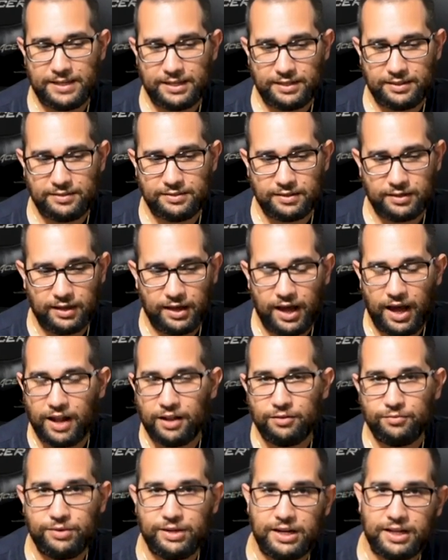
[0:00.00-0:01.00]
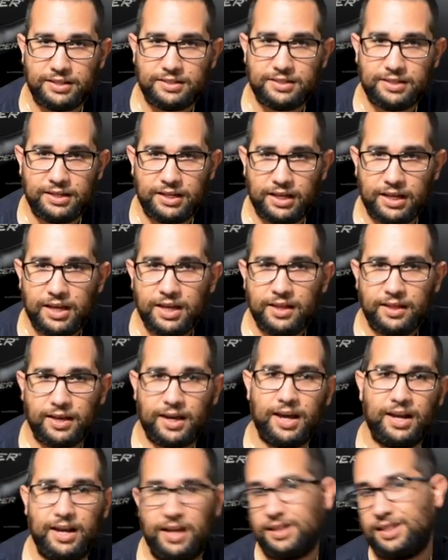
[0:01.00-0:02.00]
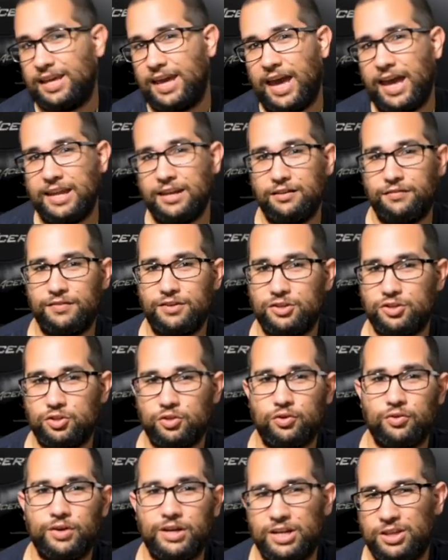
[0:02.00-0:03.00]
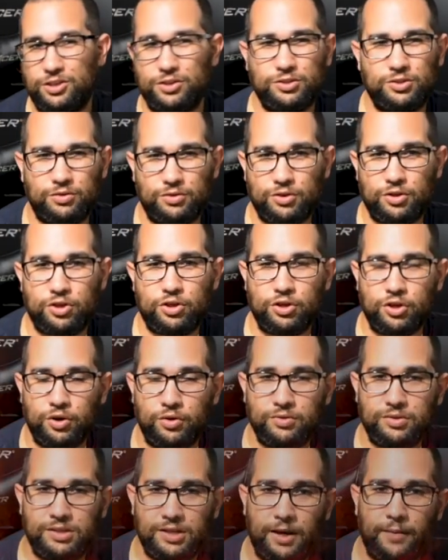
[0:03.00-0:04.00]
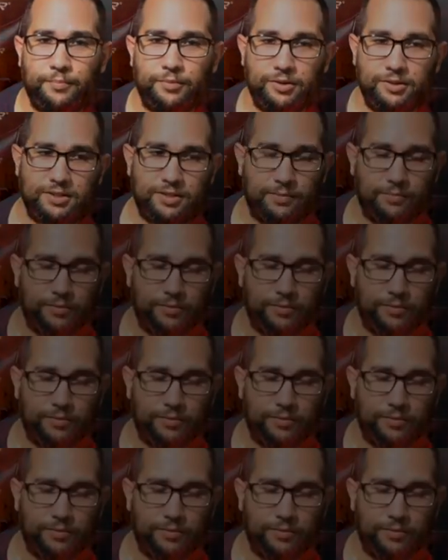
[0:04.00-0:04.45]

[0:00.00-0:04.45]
he's a Halloween entity. But kind of at the end of each story, he just sort of shows up